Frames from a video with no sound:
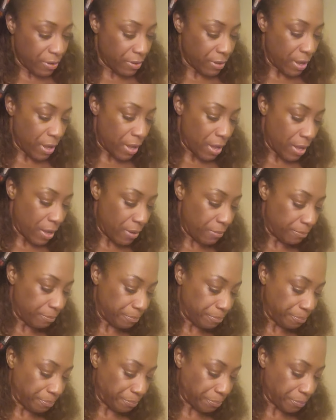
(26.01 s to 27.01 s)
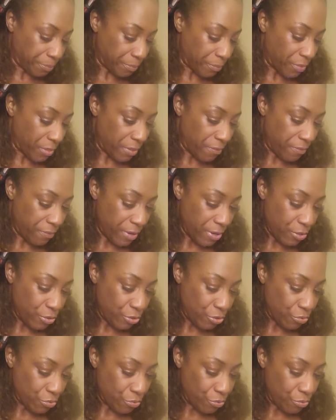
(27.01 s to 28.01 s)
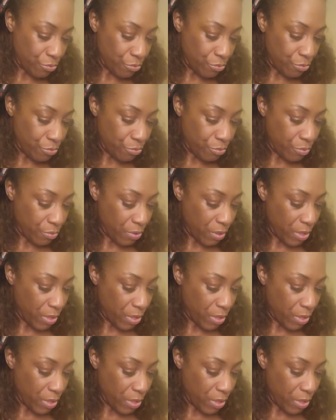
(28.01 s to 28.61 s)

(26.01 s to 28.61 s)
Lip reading: the 1st through